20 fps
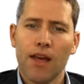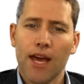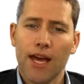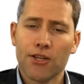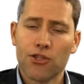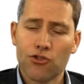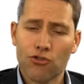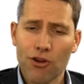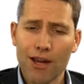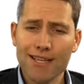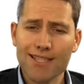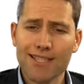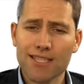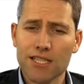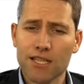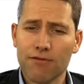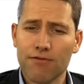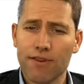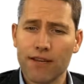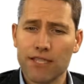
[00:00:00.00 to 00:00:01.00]
A trust is
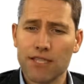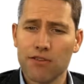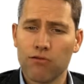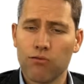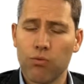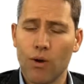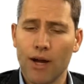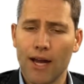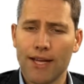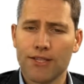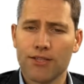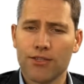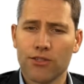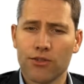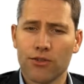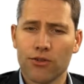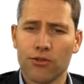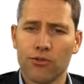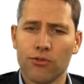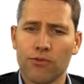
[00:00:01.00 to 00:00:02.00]
an effective way
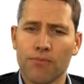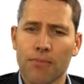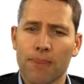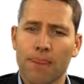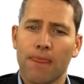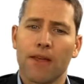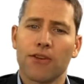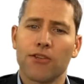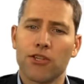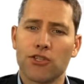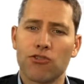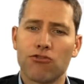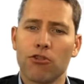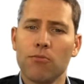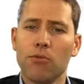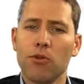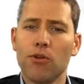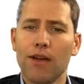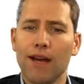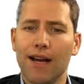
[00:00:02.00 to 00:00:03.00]
to
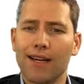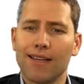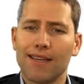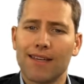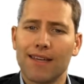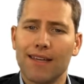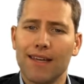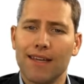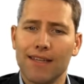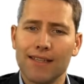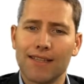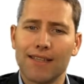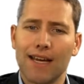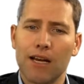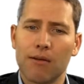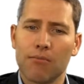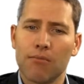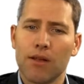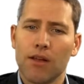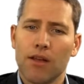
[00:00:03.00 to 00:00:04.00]
distribute
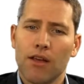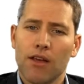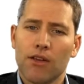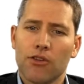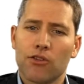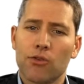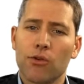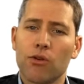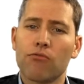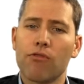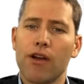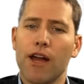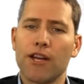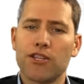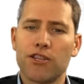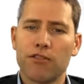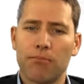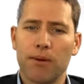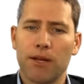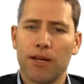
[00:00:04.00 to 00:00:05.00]
income to a
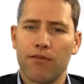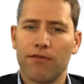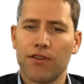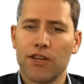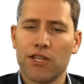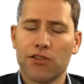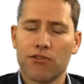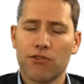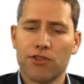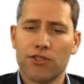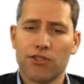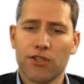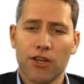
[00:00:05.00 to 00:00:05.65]
range of beneficiaries.